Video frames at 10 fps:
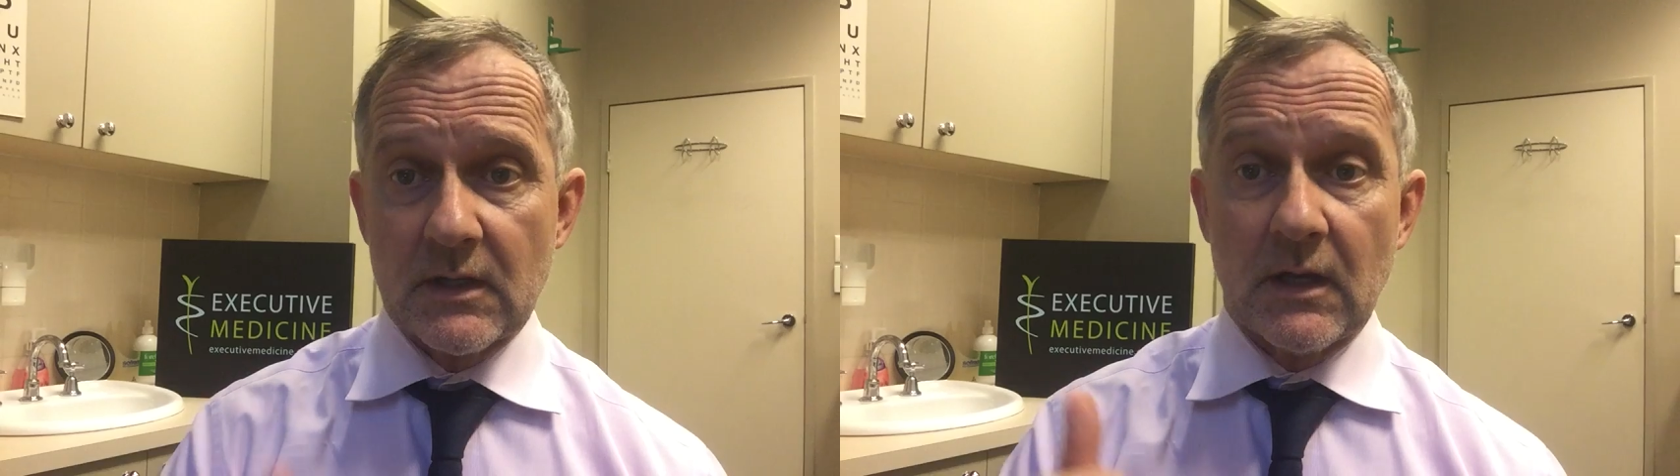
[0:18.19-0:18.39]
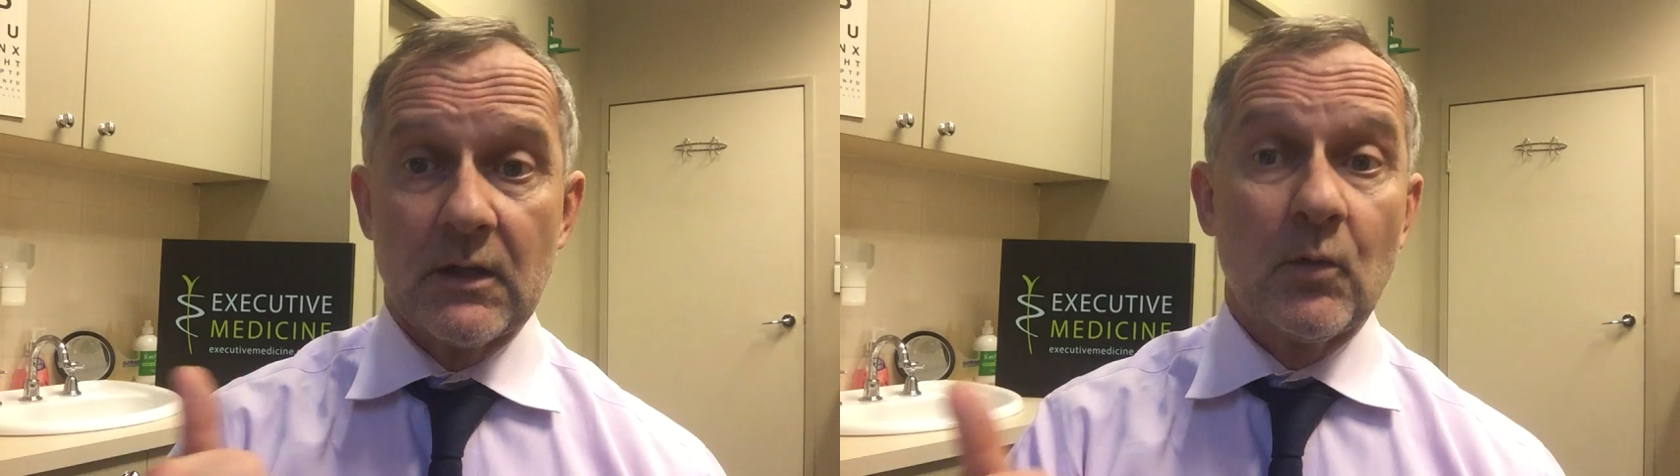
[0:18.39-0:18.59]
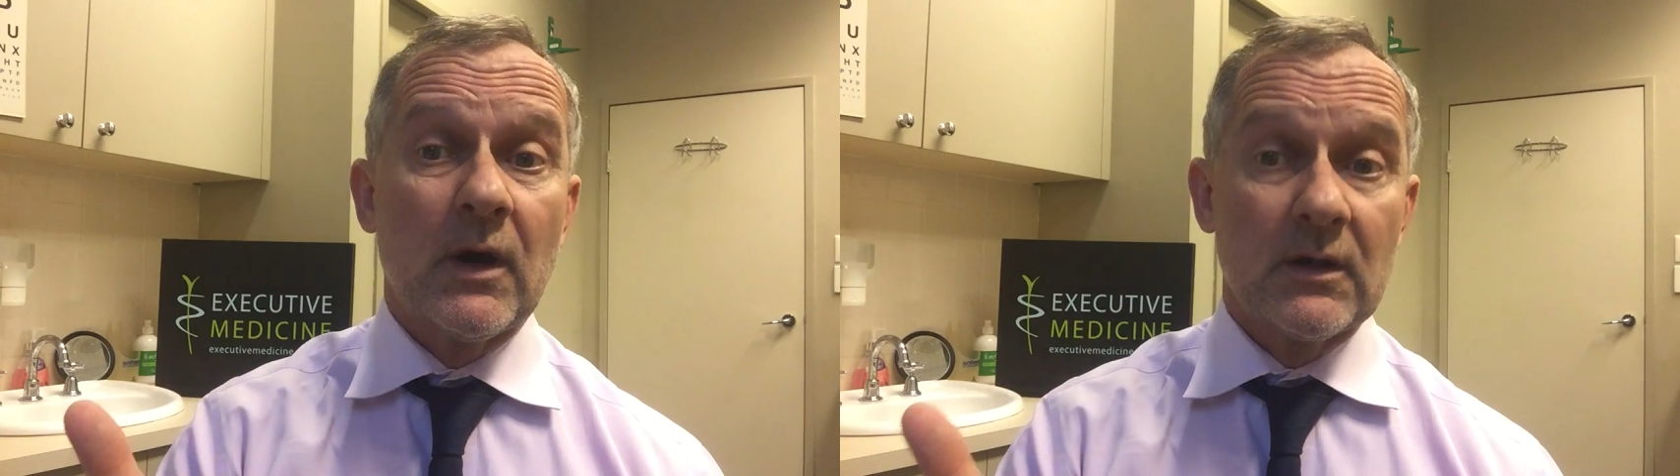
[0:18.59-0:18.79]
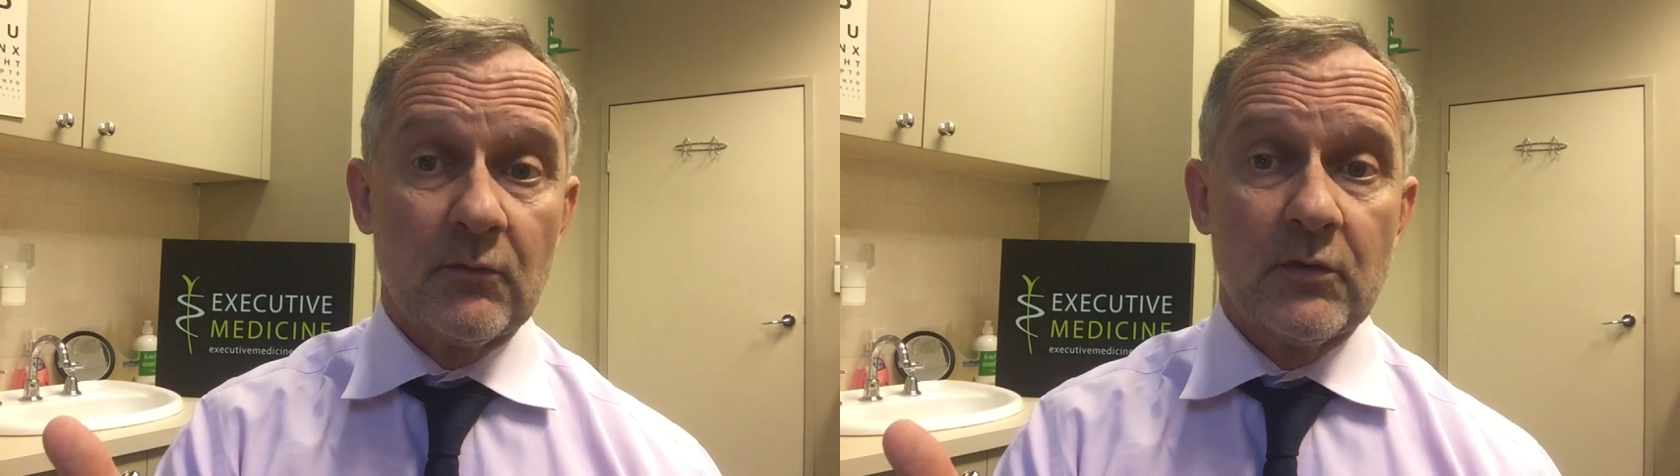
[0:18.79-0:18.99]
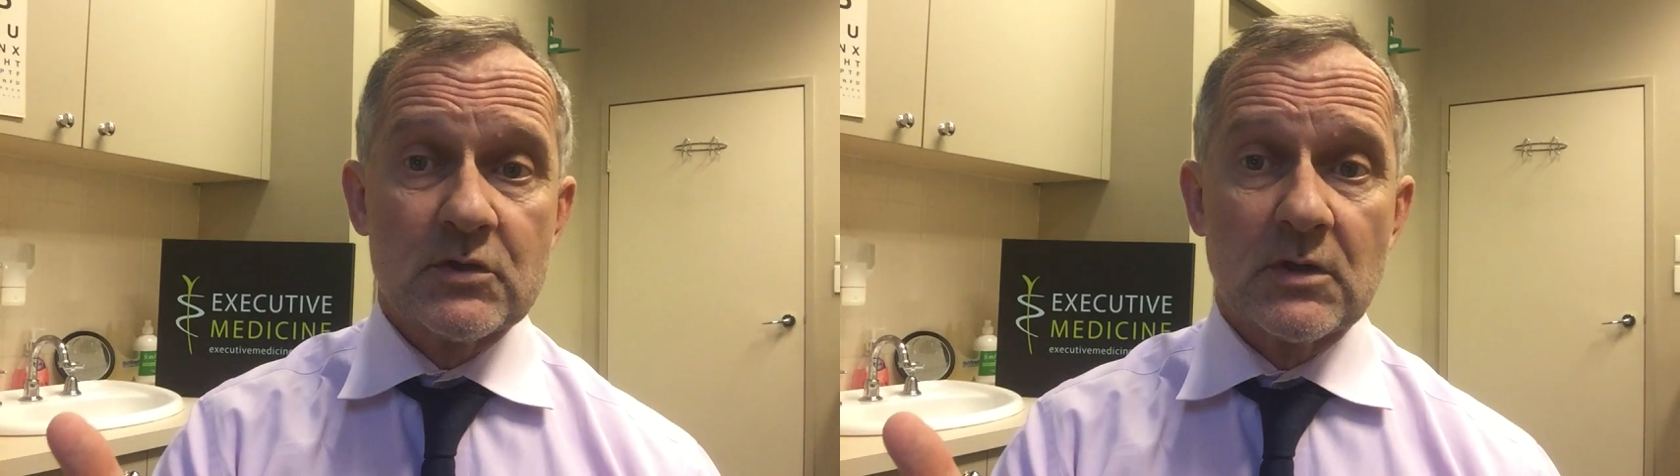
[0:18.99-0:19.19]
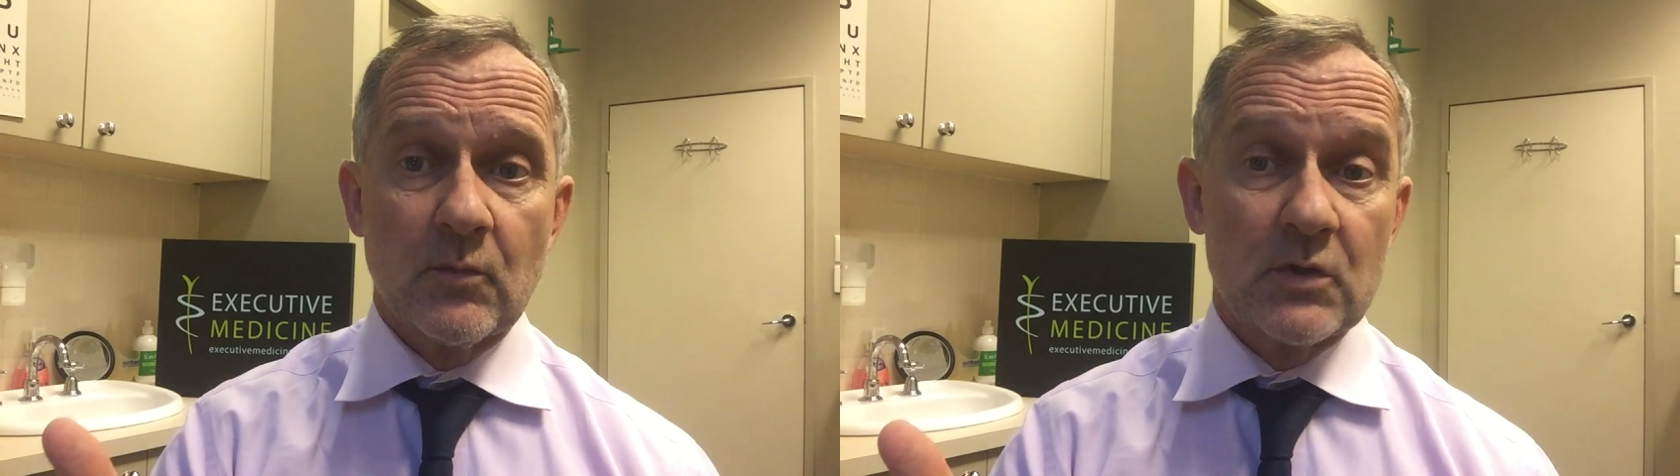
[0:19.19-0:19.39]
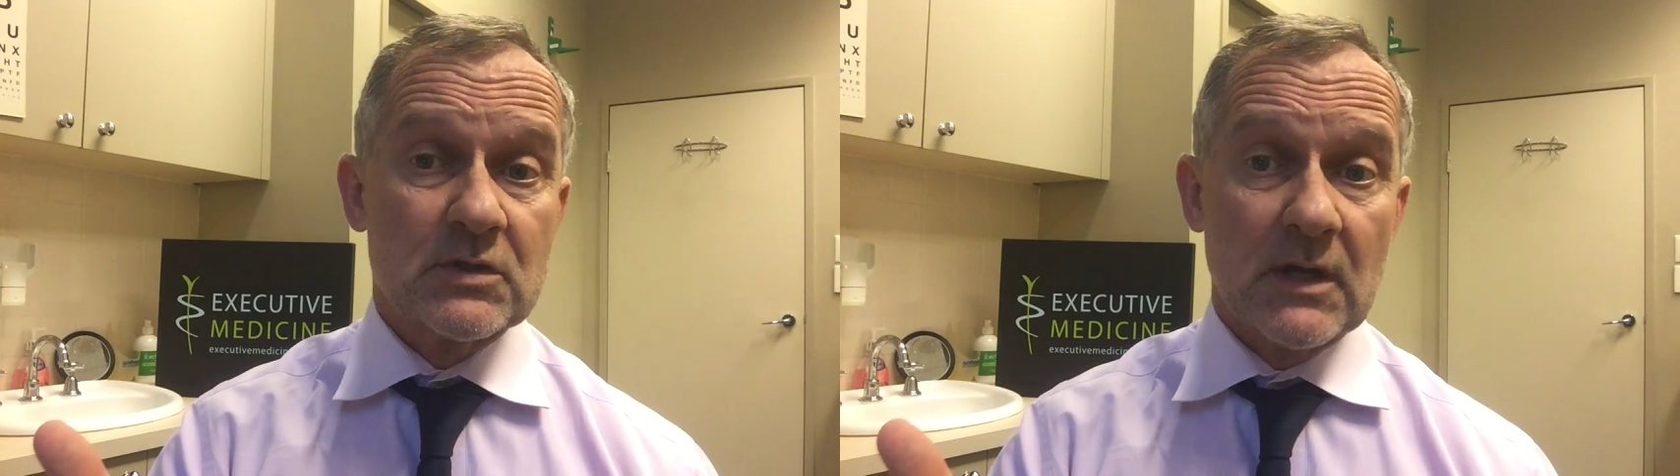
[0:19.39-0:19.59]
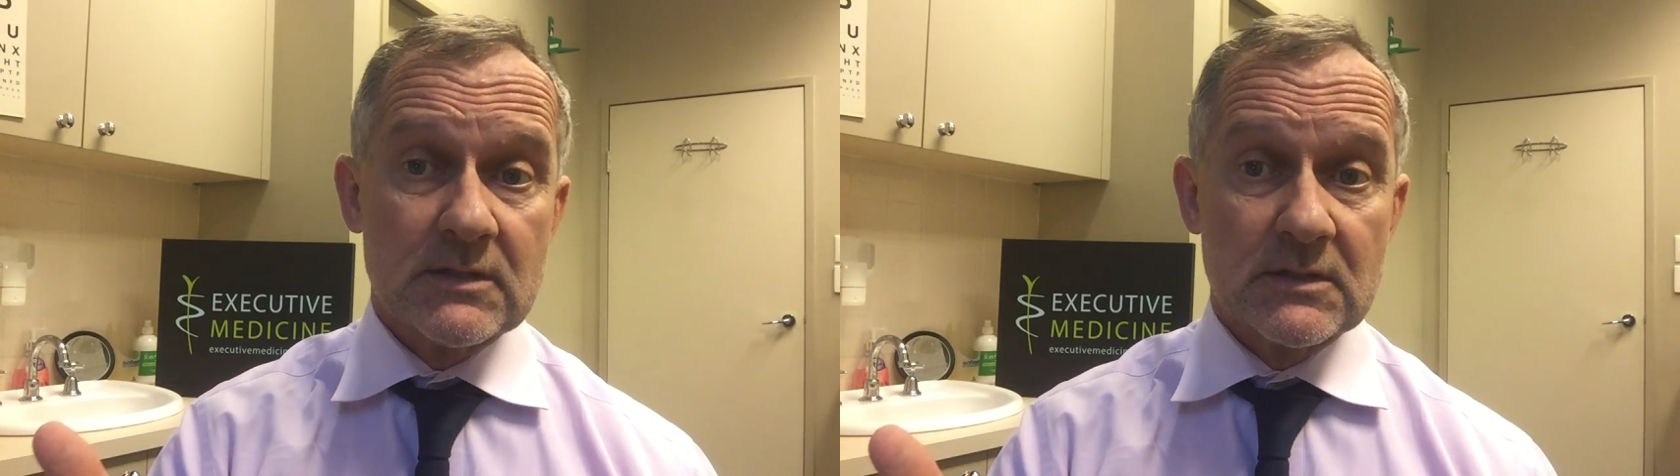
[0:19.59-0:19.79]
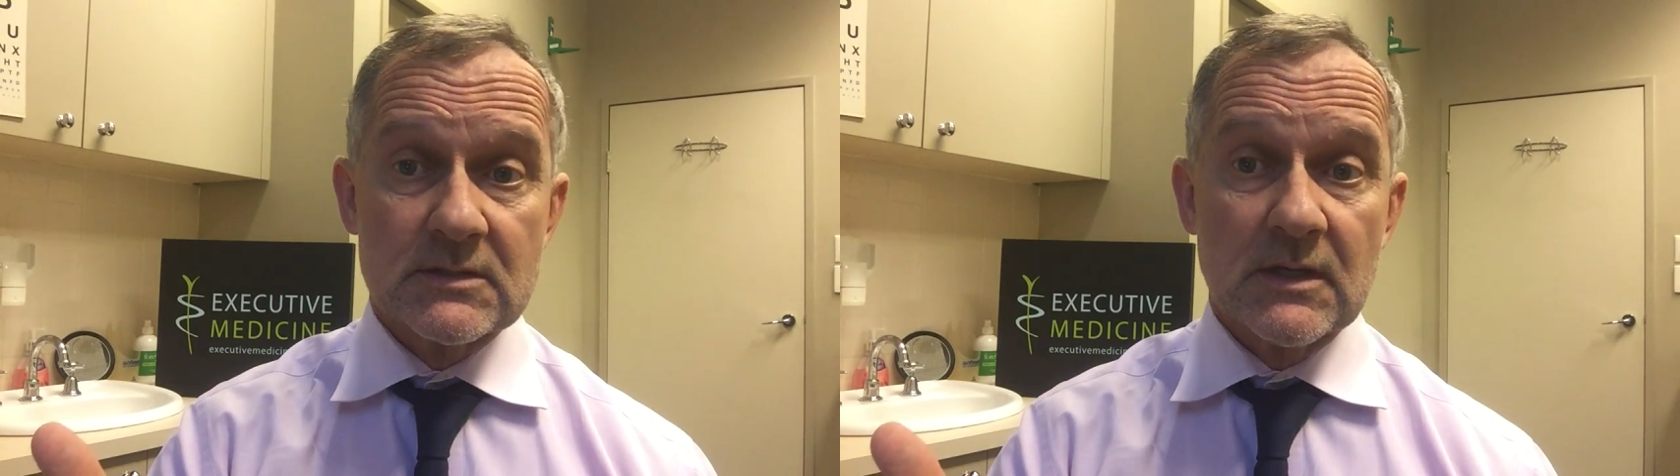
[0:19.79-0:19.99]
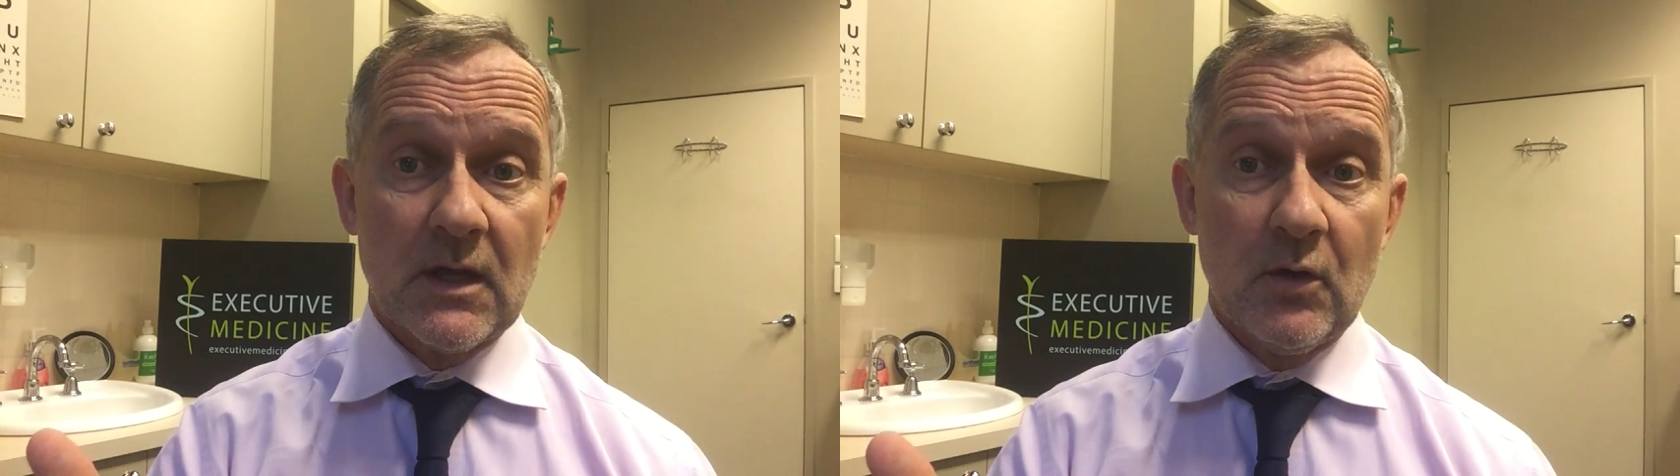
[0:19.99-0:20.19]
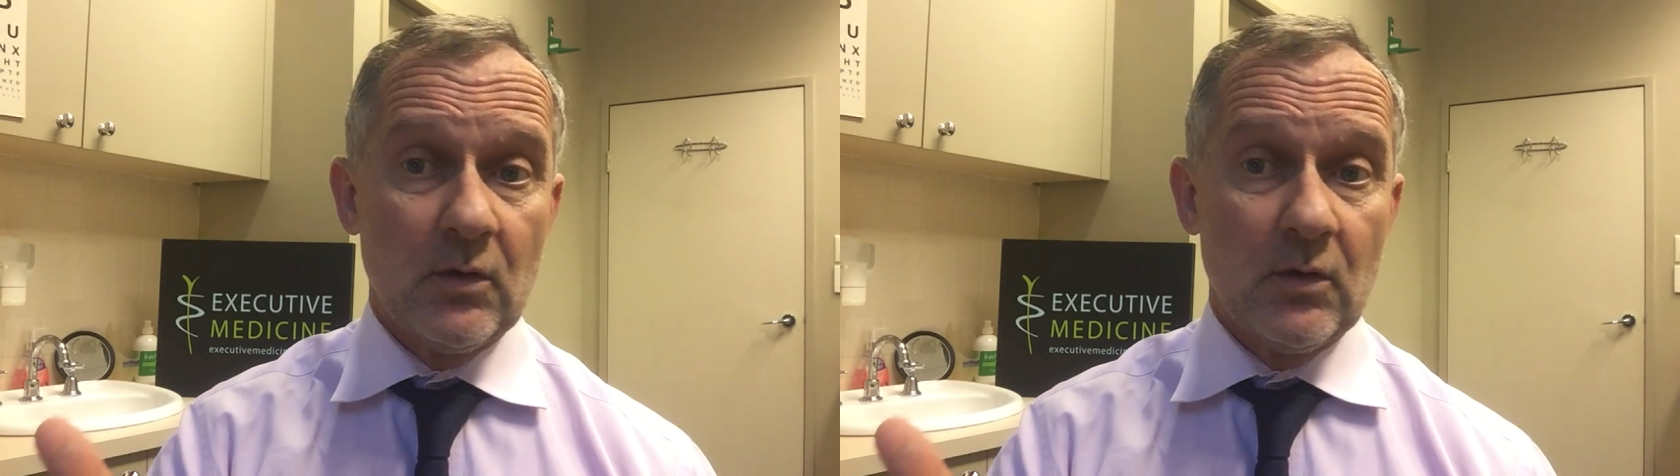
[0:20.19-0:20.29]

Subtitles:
Are you iron deficient, in which case it's low?